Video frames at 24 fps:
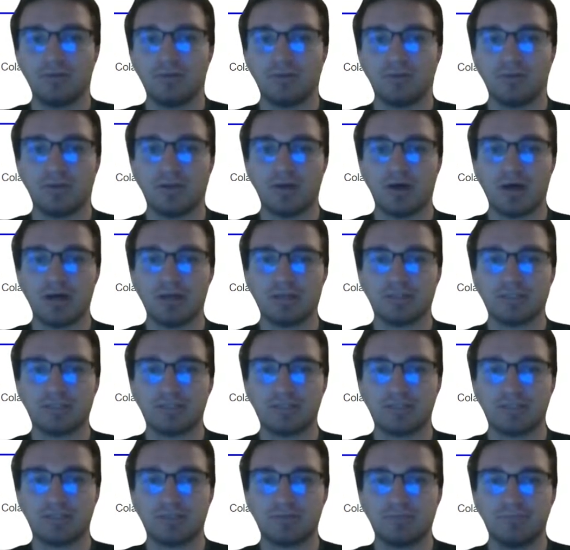loss
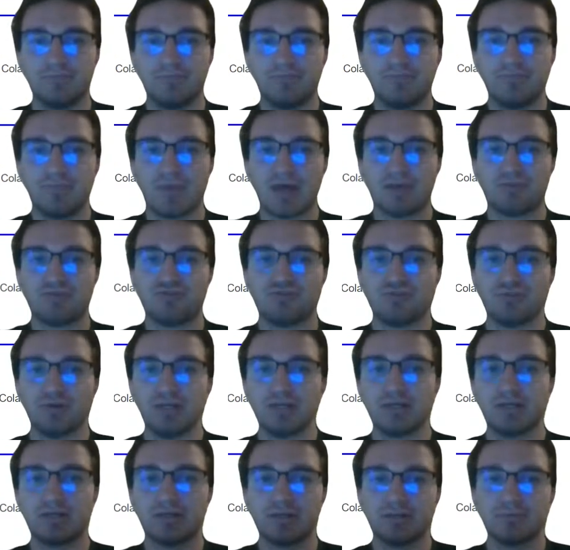
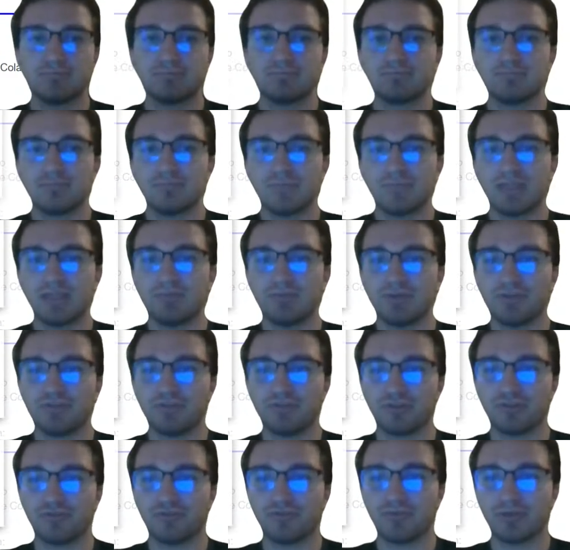metric,
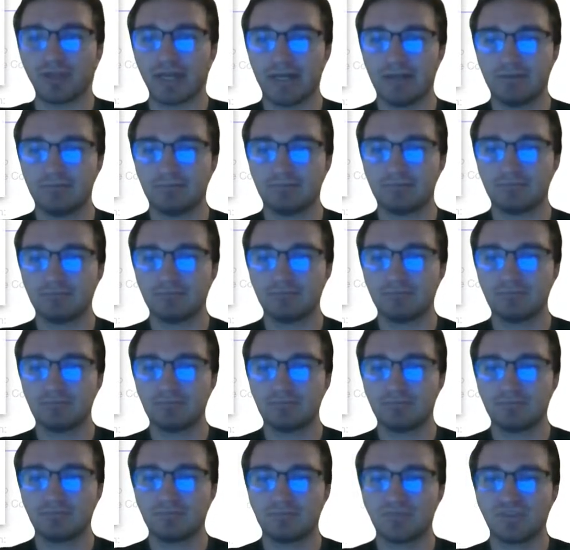search for that,
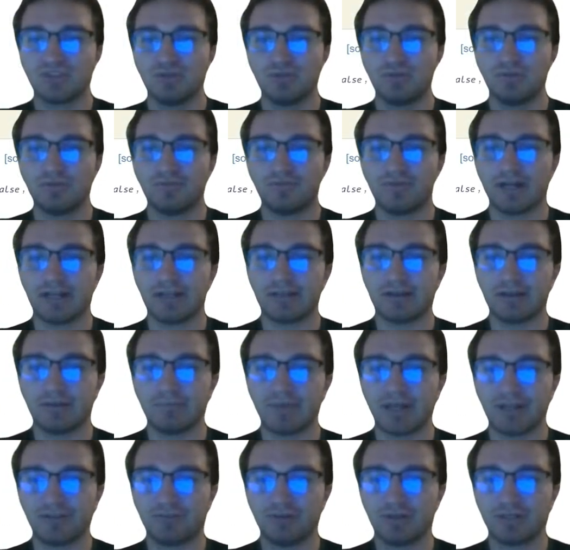find it in
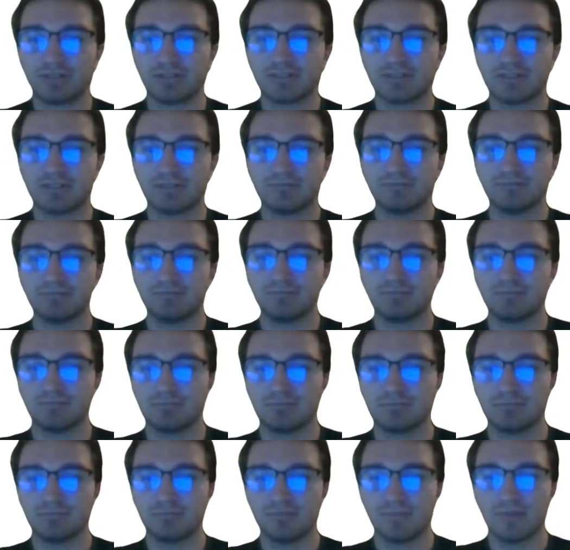metrics,
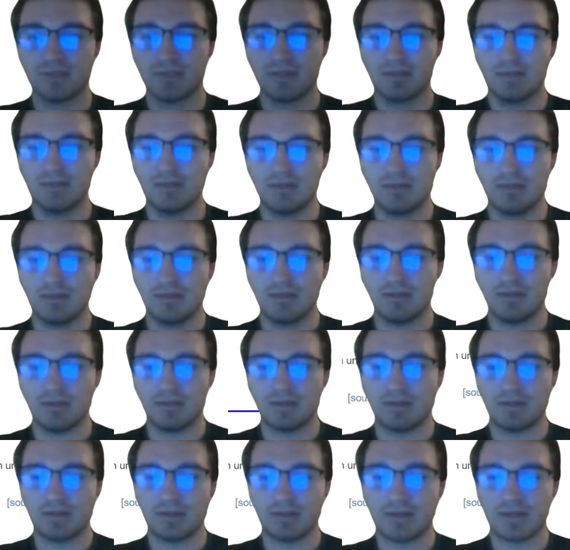
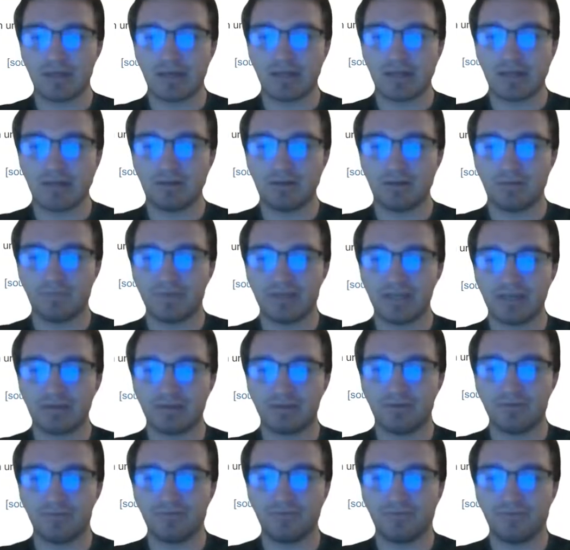and then it'll be at
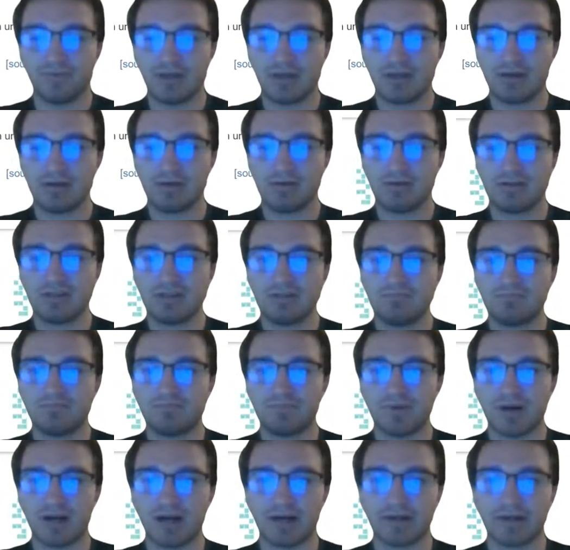the very
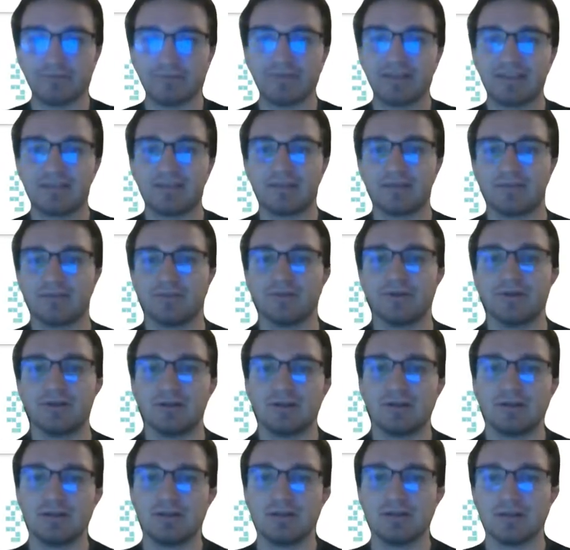bottom. It's this
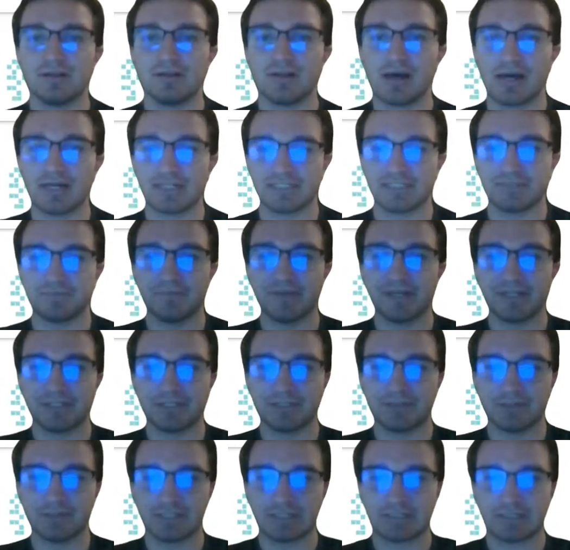little loss
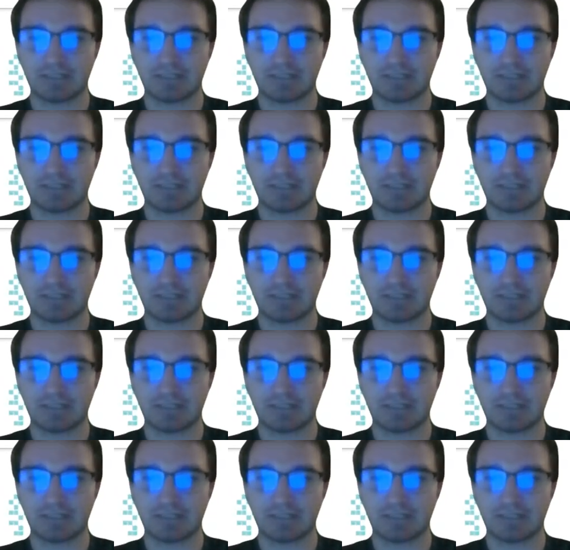metric.